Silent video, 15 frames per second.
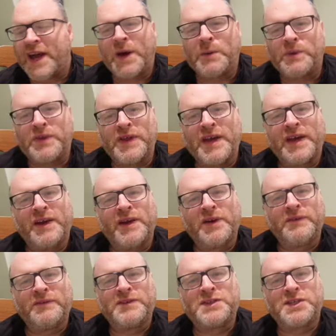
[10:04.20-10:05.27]
help think
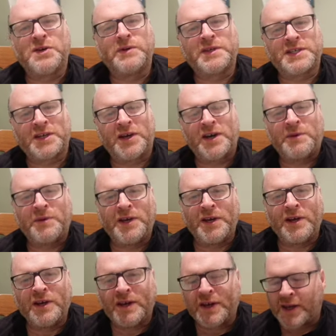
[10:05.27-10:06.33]
of suicide when you
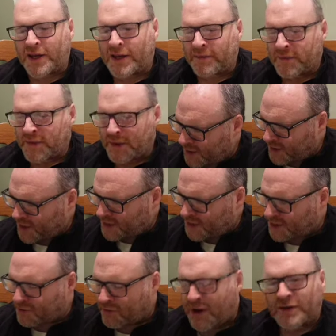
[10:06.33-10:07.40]
look at it. There's
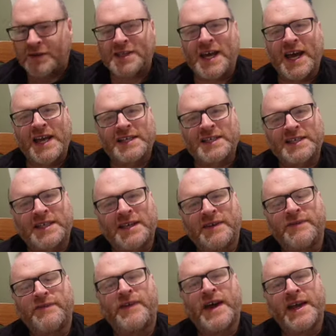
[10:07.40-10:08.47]
this grotesque
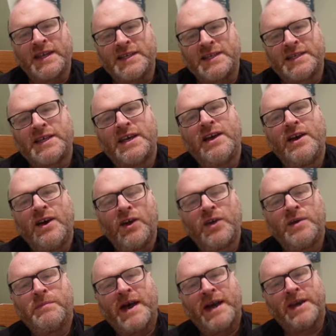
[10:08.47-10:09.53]
face on
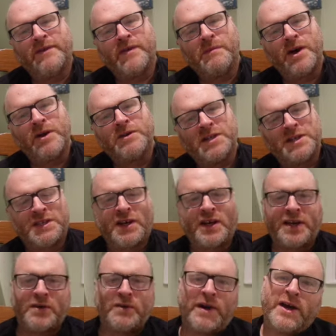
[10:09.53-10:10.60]
the back of a
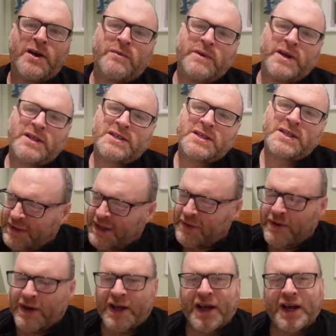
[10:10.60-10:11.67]
motorcycle helmet.
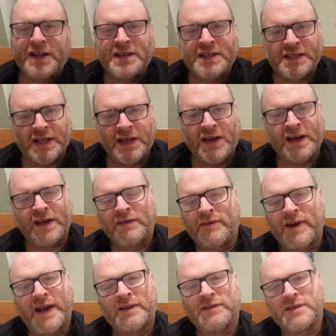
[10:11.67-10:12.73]
There are guns lying
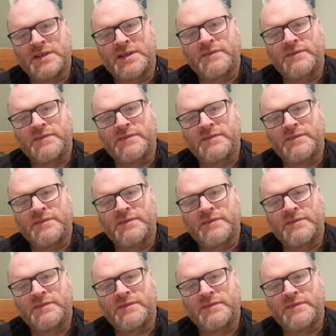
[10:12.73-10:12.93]
around.